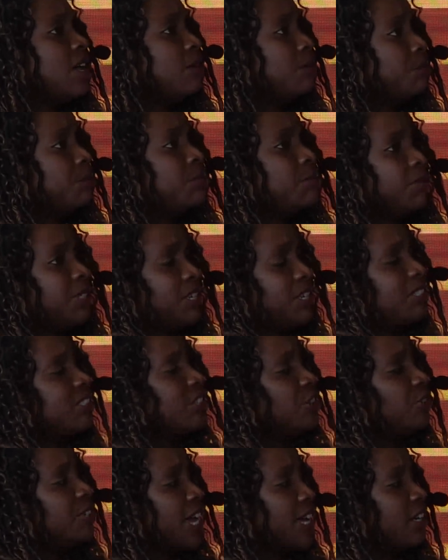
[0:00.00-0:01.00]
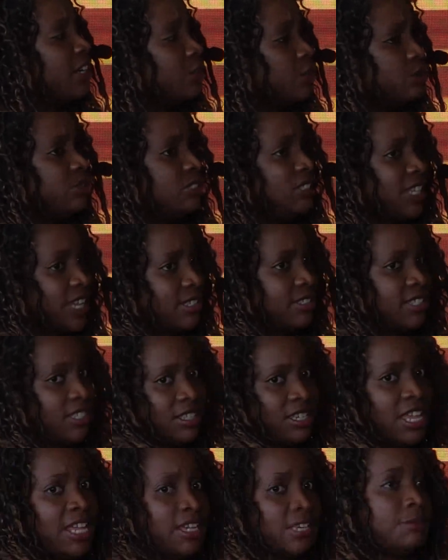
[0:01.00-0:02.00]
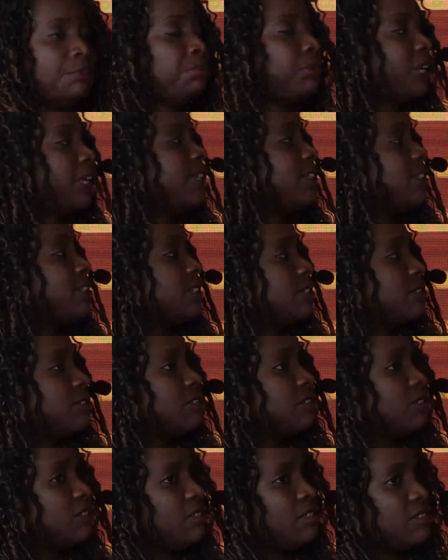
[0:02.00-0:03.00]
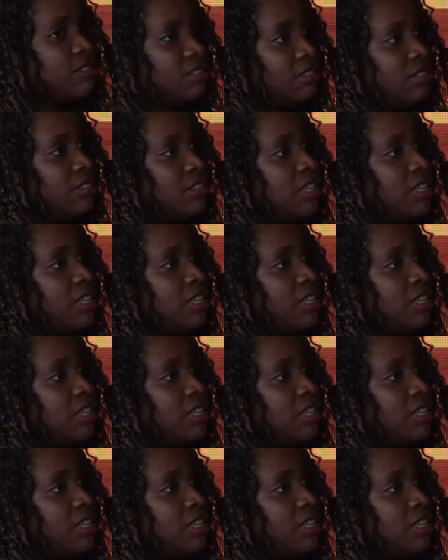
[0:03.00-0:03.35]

but because they're not in those designated places, then